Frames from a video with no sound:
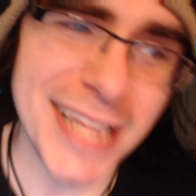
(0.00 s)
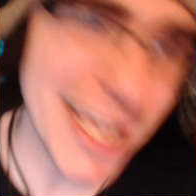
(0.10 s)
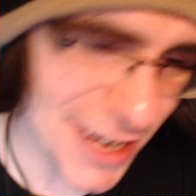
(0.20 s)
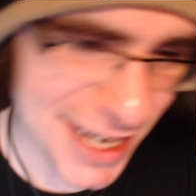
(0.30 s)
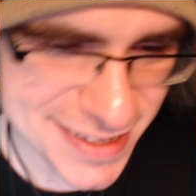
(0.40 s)

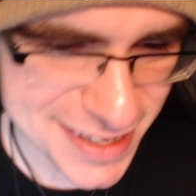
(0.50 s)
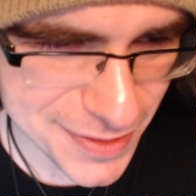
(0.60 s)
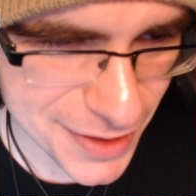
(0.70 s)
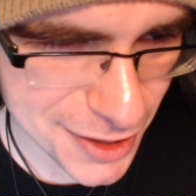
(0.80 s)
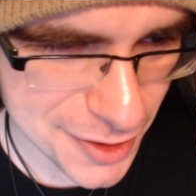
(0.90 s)
Later, guys.
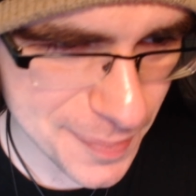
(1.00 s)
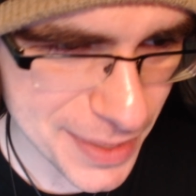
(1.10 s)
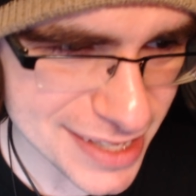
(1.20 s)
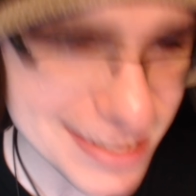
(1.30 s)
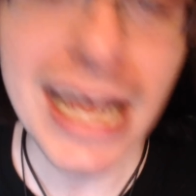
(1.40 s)
You all are the
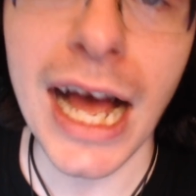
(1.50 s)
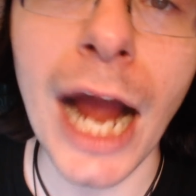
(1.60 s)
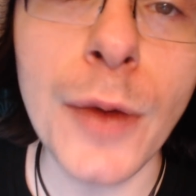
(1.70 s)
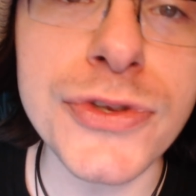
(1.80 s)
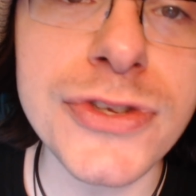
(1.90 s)
best.
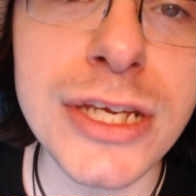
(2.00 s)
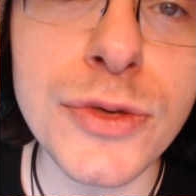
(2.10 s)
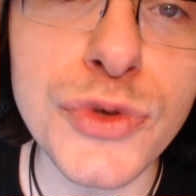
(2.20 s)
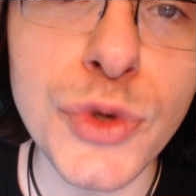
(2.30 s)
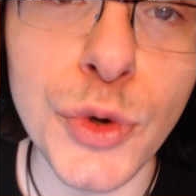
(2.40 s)
I will see
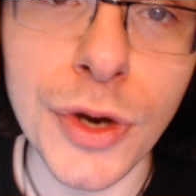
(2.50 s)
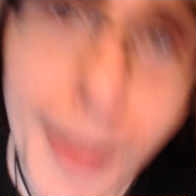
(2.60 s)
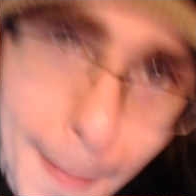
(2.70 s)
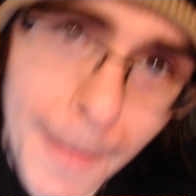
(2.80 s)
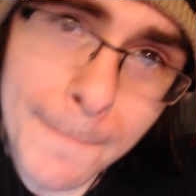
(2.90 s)
you soon.
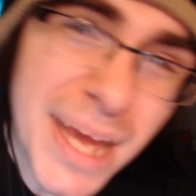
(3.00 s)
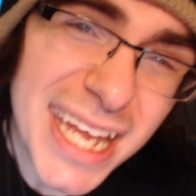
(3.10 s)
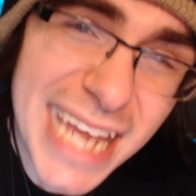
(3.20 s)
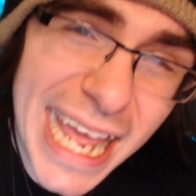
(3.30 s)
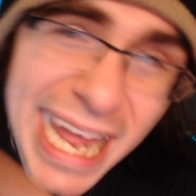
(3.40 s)

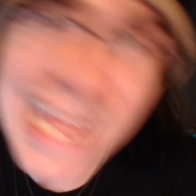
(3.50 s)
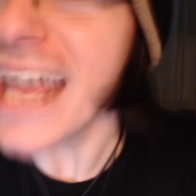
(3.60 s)
Monday